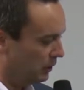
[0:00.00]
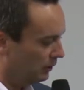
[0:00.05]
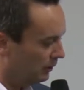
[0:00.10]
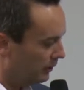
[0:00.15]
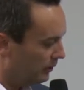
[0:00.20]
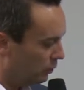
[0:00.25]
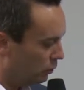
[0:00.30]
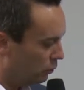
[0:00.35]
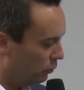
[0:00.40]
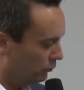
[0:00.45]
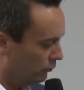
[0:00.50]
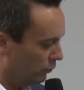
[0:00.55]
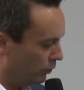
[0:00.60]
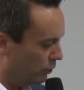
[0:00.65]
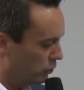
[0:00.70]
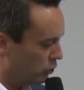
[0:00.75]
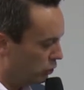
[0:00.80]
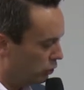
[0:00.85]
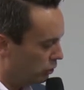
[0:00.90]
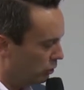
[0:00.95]
political
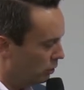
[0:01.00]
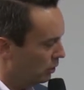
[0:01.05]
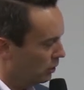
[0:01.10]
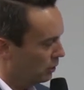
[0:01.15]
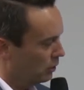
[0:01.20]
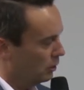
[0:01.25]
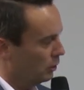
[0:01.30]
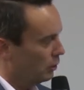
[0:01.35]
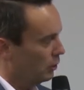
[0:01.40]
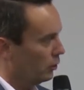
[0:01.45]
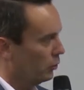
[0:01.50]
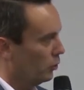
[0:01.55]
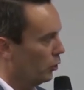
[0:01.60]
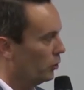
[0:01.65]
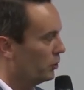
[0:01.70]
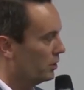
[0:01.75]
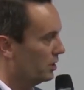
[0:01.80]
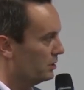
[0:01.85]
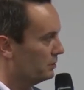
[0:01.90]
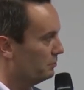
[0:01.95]
virtue,
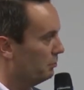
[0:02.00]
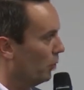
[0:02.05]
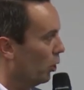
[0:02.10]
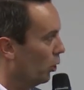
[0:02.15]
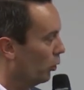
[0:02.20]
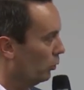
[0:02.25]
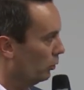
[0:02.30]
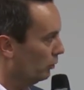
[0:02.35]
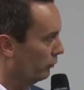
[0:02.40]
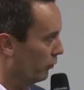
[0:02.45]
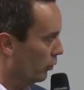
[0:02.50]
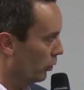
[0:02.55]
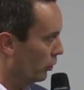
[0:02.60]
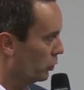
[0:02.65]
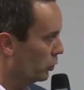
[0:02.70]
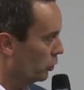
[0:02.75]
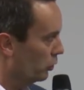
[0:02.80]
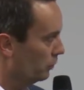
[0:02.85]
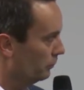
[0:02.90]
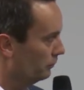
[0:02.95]
not as moral
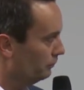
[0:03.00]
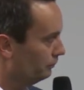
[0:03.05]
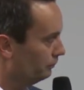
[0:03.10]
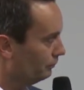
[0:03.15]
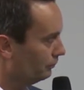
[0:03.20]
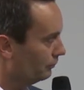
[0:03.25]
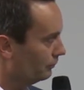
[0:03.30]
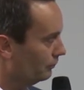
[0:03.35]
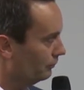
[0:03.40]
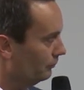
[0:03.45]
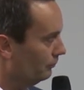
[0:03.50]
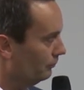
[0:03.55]
virtue. Oh, I see.